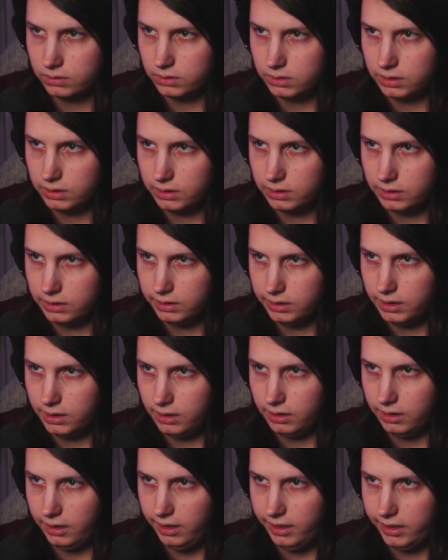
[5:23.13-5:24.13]

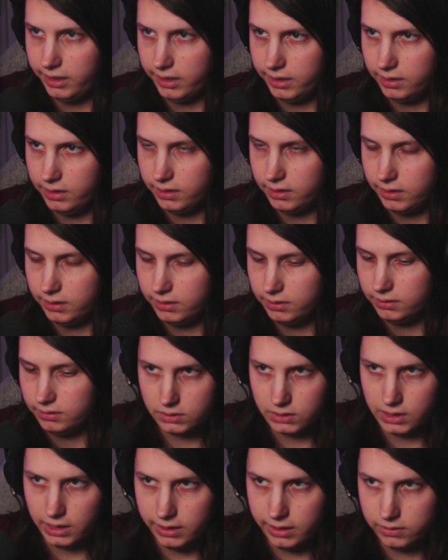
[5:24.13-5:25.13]
Declare a
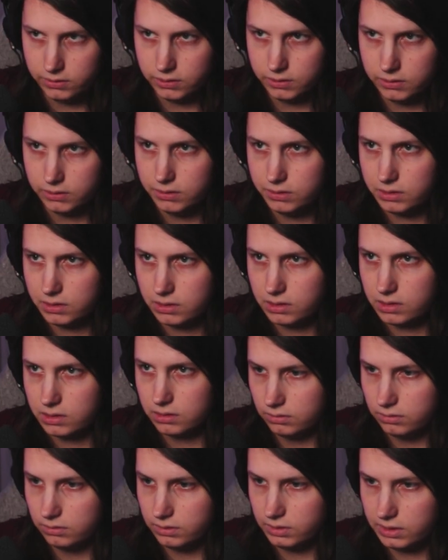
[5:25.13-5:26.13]
cycles
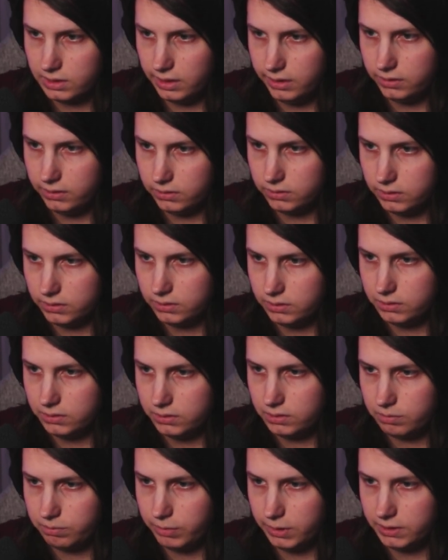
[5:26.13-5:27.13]

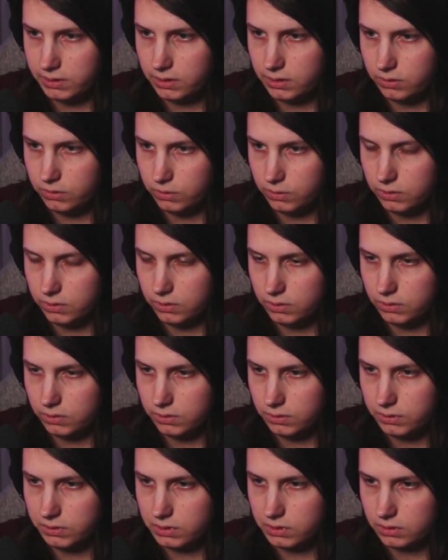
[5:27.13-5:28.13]
plus
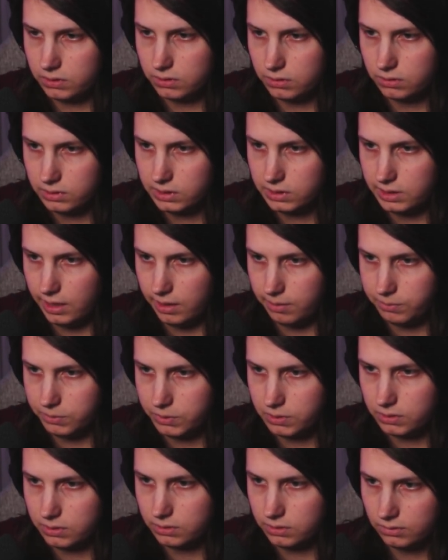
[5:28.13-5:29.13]
equals
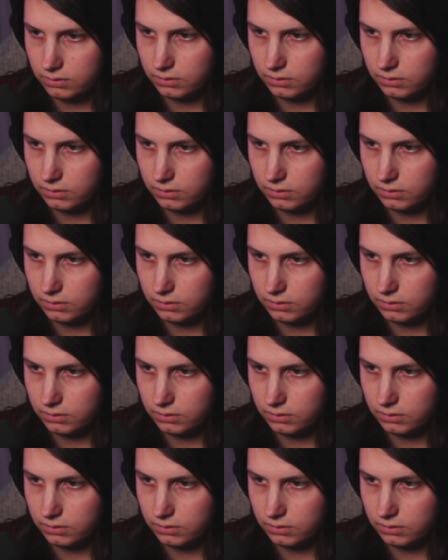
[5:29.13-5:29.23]
steps.